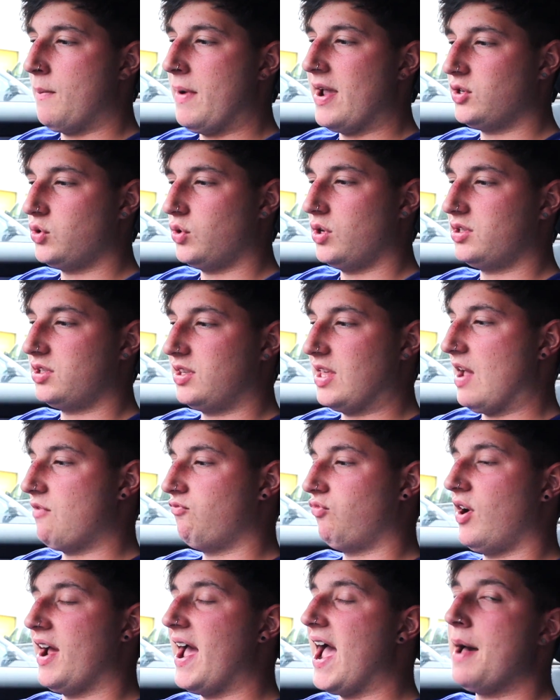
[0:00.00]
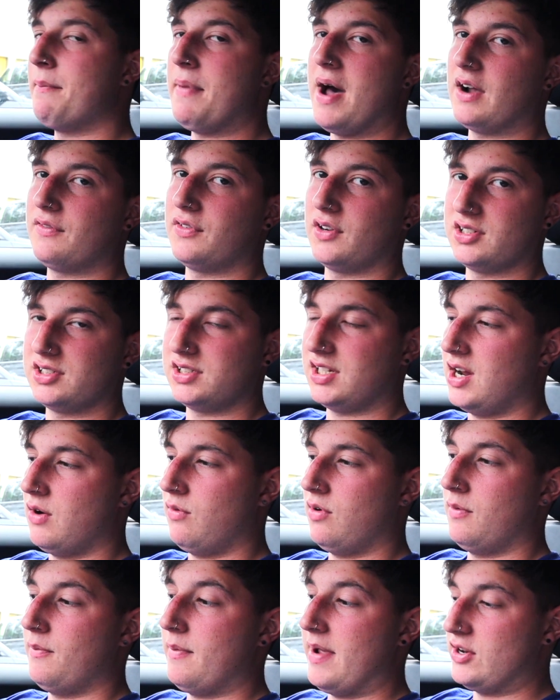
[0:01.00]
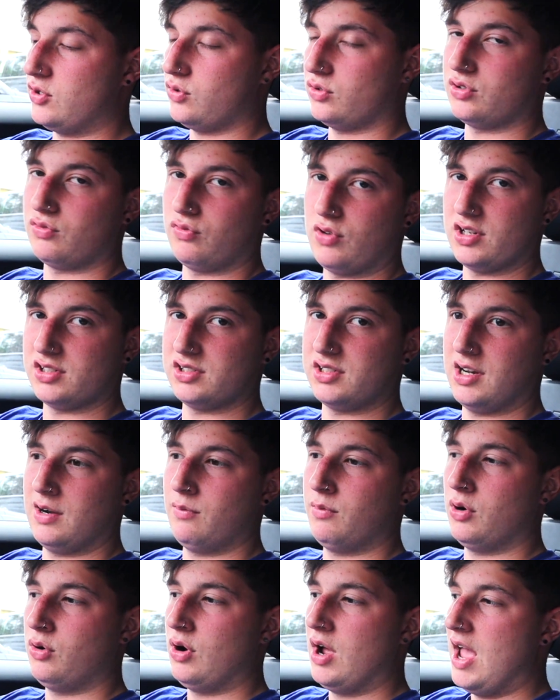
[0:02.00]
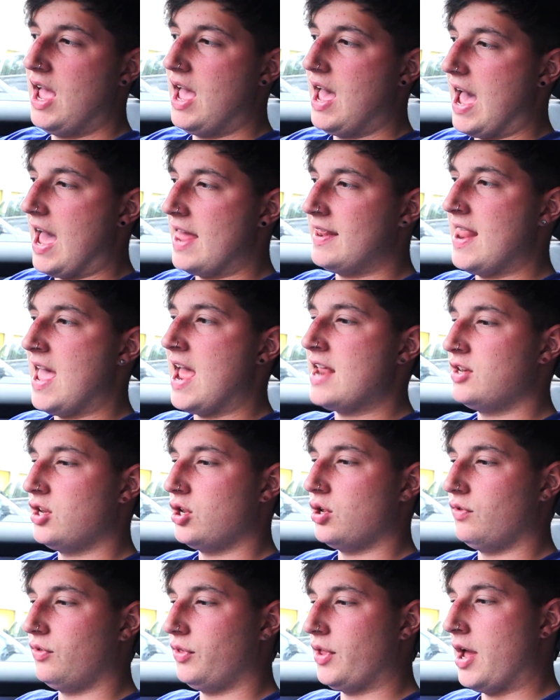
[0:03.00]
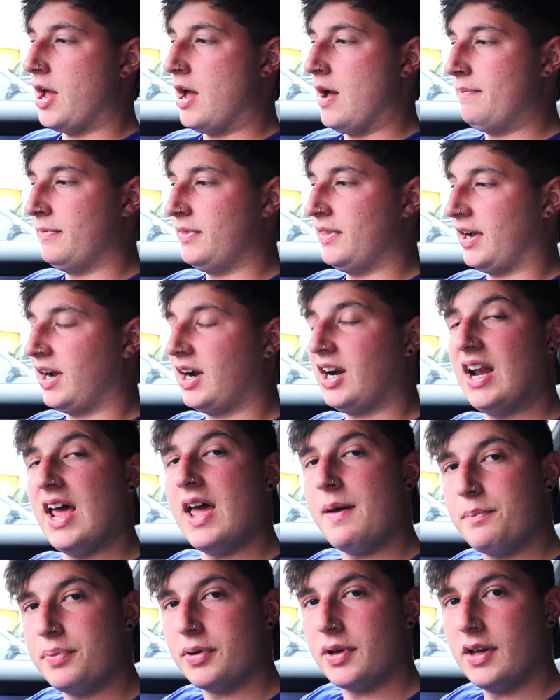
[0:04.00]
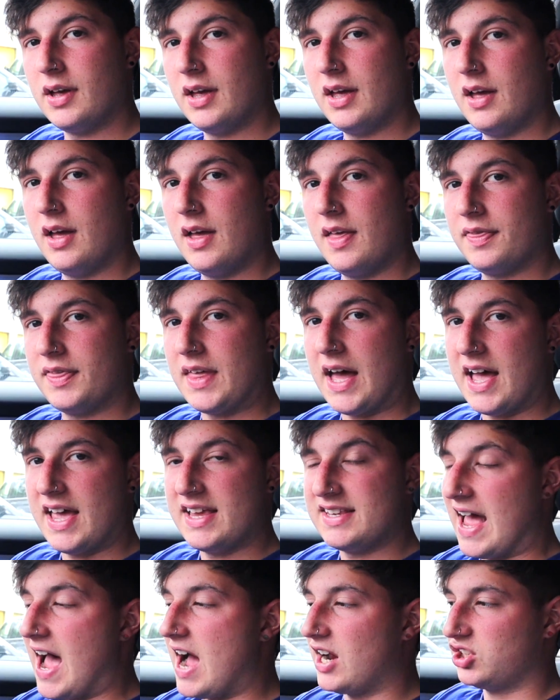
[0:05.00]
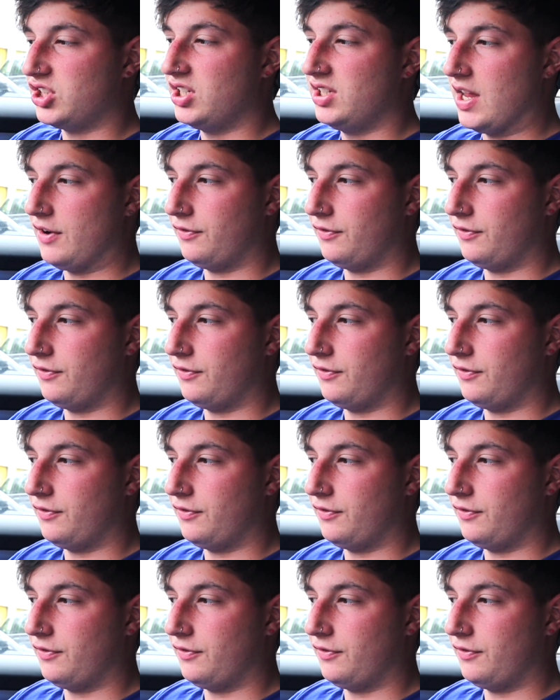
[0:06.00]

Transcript: Make sure it's the right airbag for the steering wheel and make sure it's the right steering wheel, and then the clip that is actually